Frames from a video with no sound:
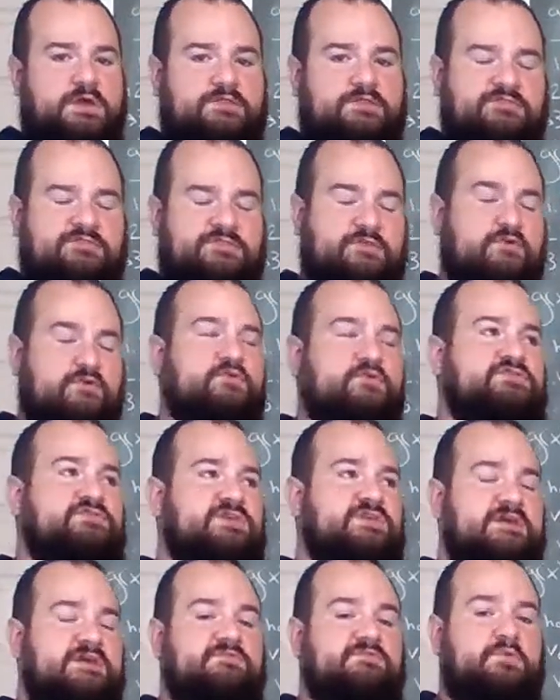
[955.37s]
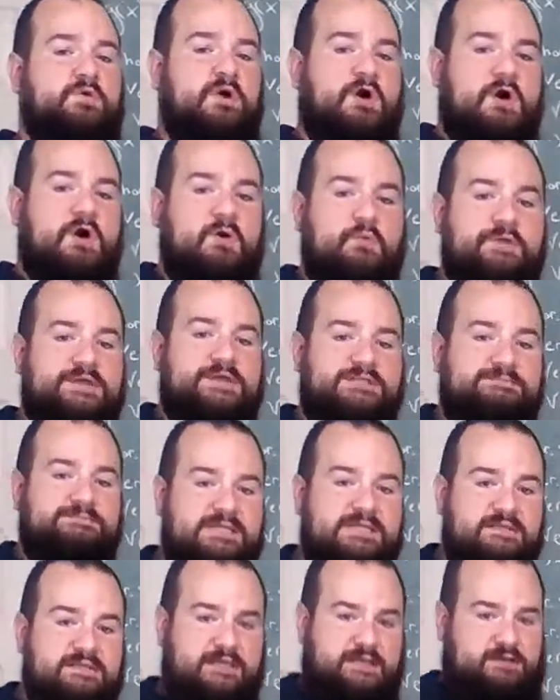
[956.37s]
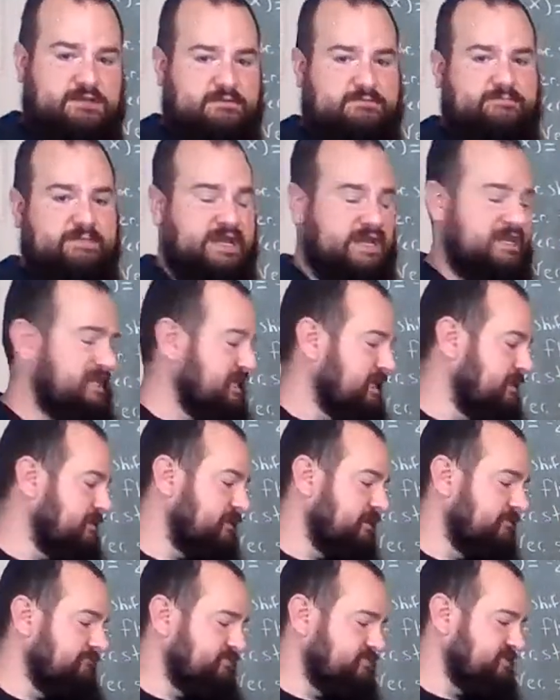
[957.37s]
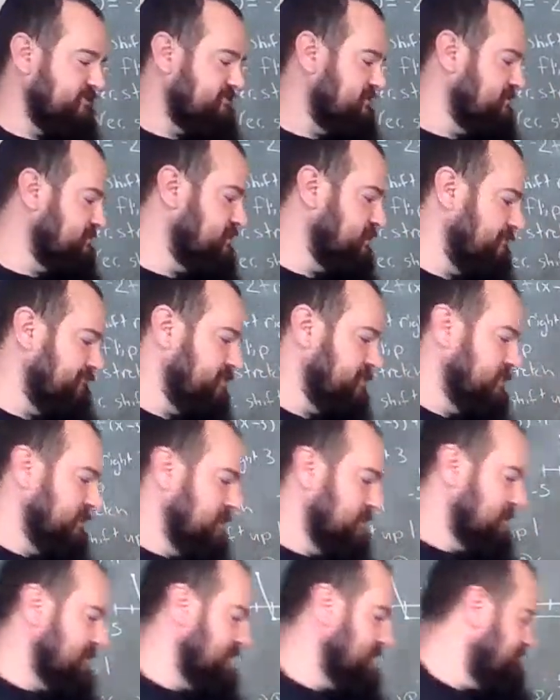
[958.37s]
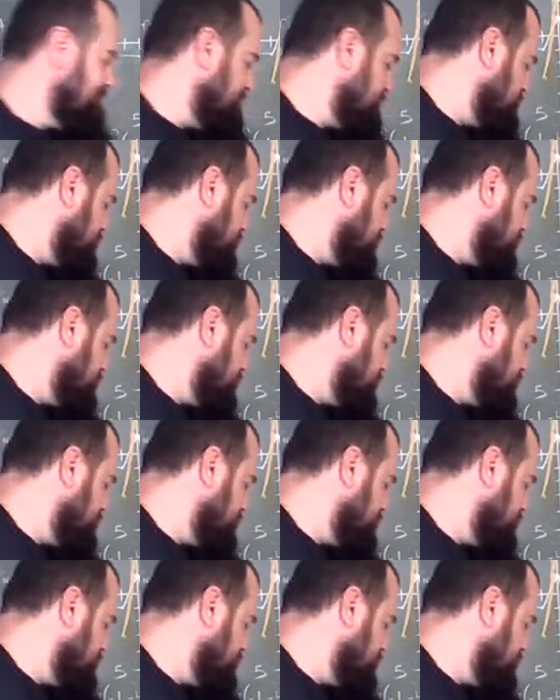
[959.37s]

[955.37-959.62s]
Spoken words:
Those things will always be there. I cannot emphasize that enough. If a